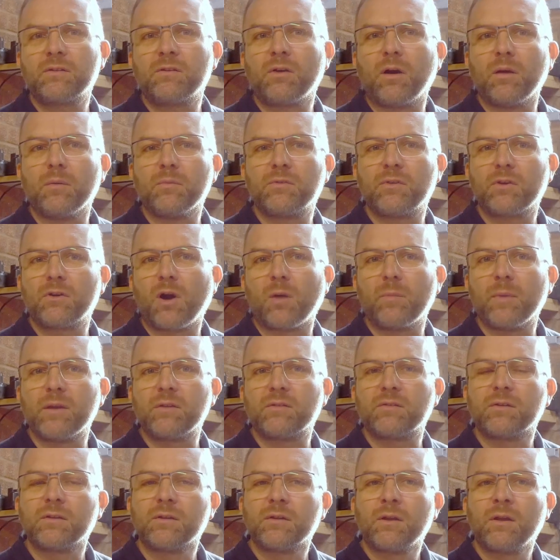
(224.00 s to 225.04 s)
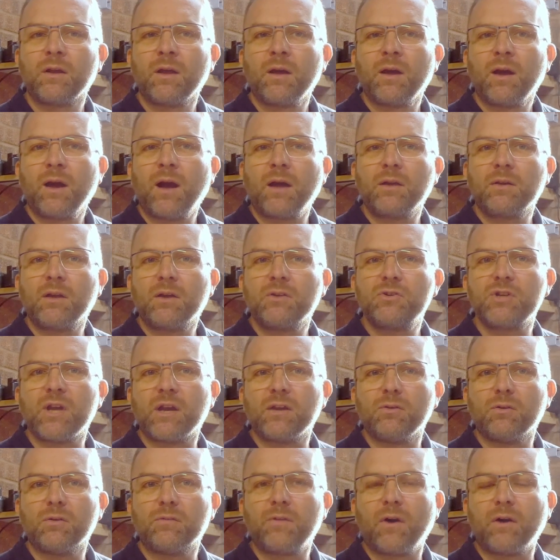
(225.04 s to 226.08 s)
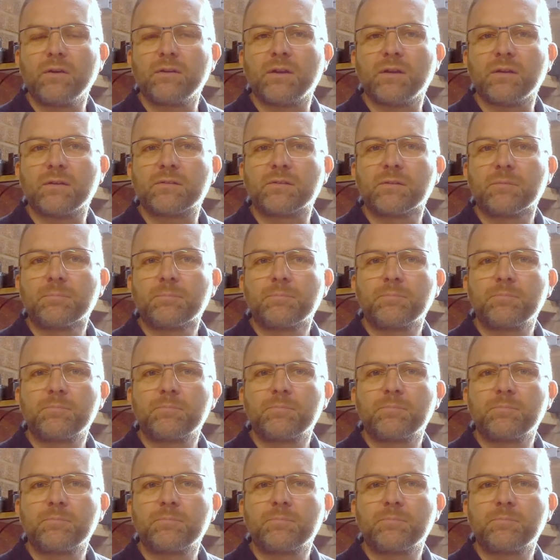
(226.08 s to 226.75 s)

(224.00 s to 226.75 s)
the time to comment and share your findings.